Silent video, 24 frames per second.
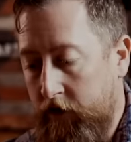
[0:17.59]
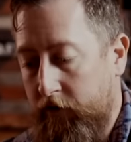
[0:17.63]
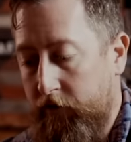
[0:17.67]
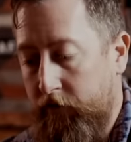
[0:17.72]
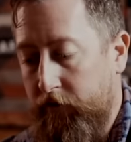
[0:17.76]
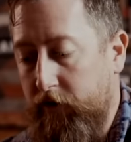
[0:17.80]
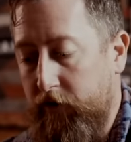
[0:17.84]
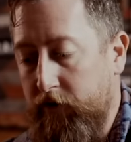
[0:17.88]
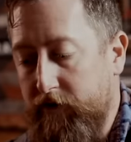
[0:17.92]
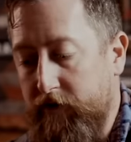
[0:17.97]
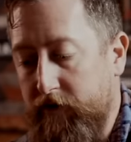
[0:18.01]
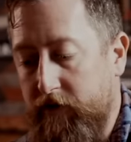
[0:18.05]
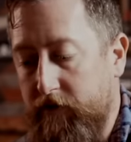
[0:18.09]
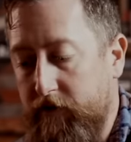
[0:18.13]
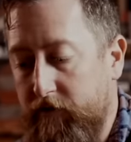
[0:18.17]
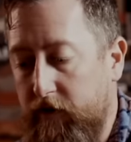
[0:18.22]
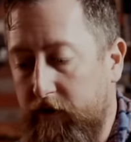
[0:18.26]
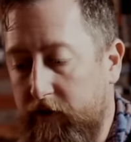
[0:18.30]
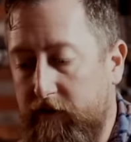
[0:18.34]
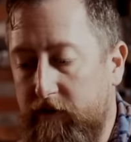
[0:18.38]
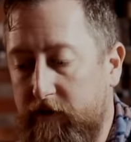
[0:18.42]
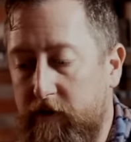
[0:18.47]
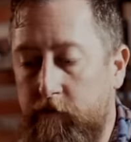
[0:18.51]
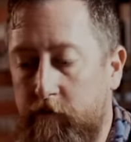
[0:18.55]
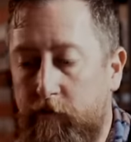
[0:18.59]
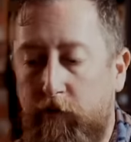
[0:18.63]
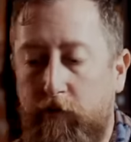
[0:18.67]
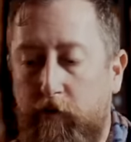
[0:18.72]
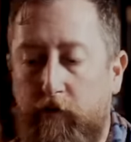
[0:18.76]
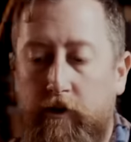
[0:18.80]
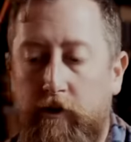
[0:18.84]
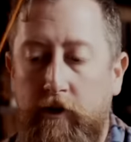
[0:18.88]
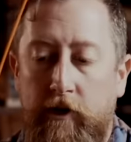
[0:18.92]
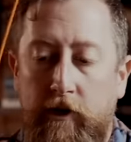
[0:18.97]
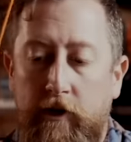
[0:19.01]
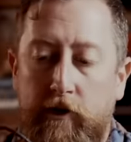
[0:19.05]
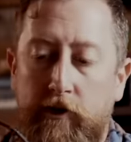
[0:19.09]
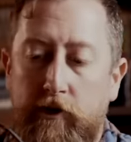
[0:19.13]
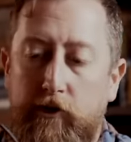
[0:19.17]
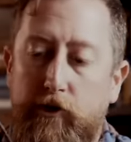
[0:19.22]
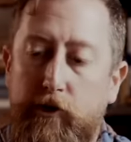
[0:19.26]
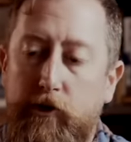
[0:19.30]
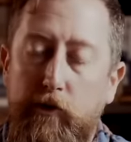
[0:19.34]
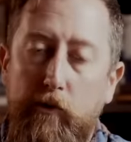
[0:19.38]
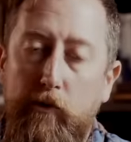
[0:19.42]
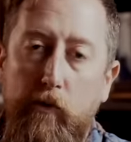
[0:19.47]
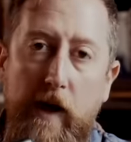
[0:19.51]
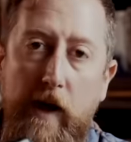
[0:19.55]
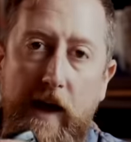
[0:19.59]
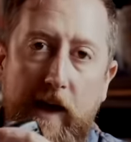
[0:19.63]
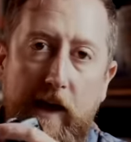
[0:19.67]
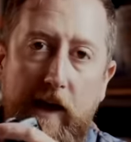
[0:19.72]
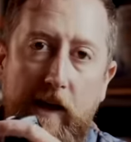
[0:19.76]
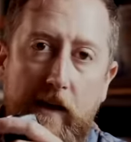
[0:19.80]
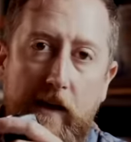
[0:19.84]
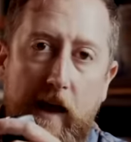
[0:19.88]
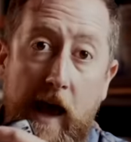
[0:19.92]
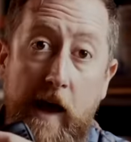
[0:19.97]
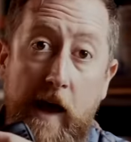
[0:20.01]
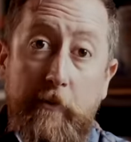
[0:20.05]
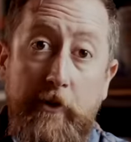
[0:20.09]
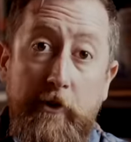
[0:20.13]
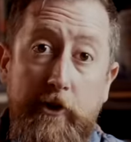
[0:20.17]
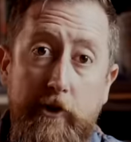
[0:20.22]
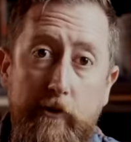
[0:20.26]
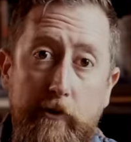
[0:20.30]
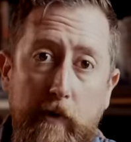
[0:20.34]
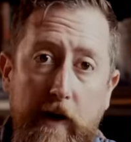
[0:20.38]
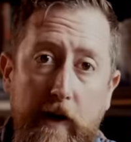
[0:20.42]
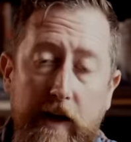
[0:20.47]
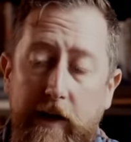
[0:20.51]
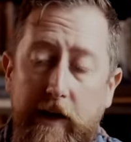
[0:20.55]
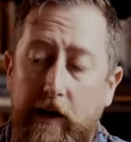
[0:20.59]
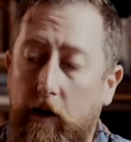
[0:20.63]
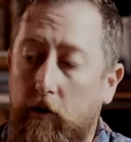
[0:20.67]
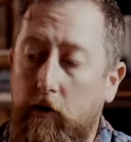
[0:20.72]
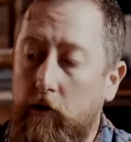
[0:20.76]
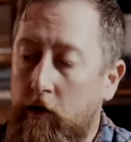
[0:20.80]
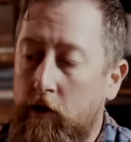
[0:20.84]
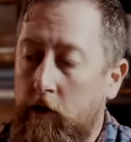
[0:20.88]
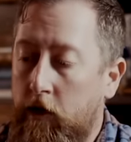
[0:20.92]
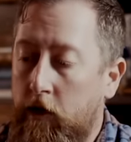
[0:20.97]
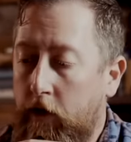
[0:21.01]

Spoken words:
So here's a simple two-way amateur radio.